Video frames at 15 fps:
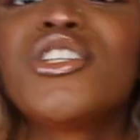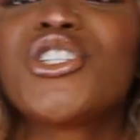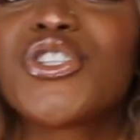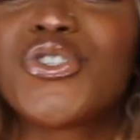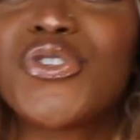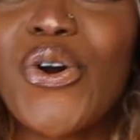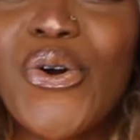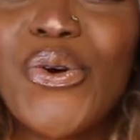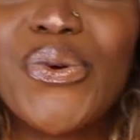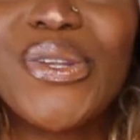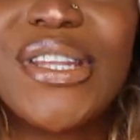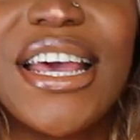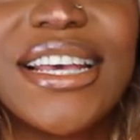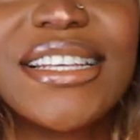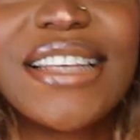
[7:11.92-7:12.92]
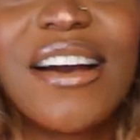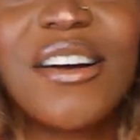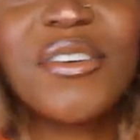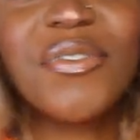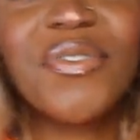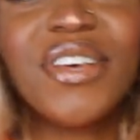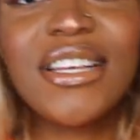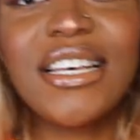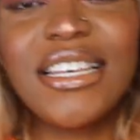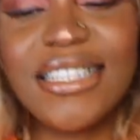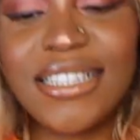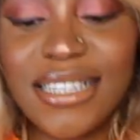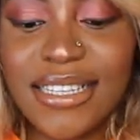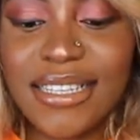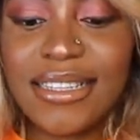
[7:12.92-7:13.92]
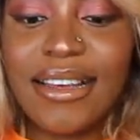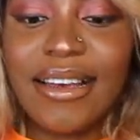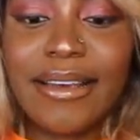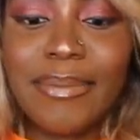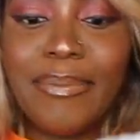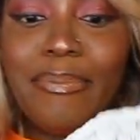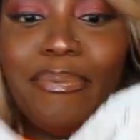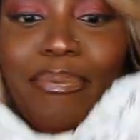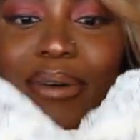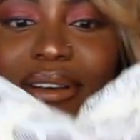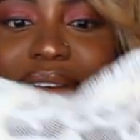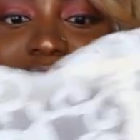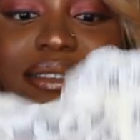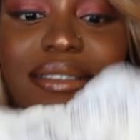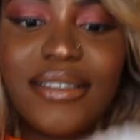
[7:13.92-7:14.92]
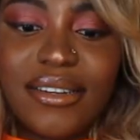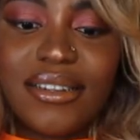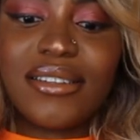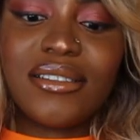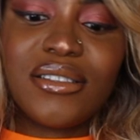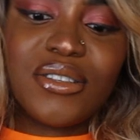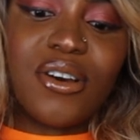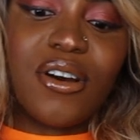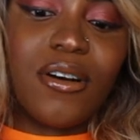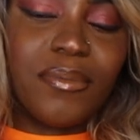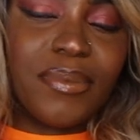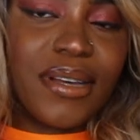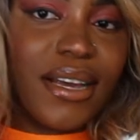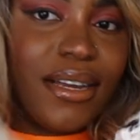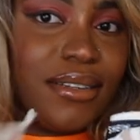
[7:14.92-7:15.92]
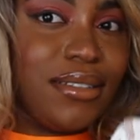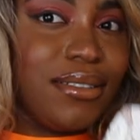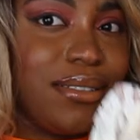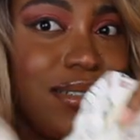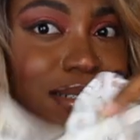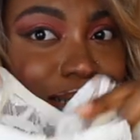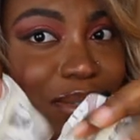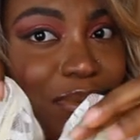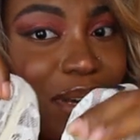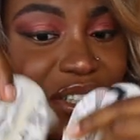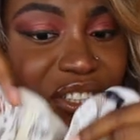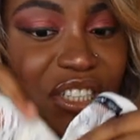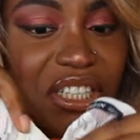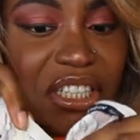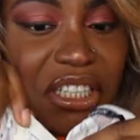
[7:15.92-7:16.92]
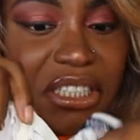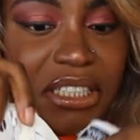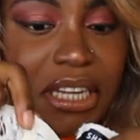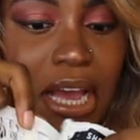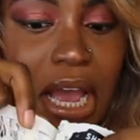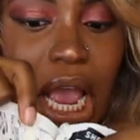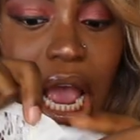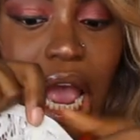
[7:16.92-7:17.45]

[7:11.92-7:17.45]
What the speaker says: So next outfit is this like bustier top kind of situation.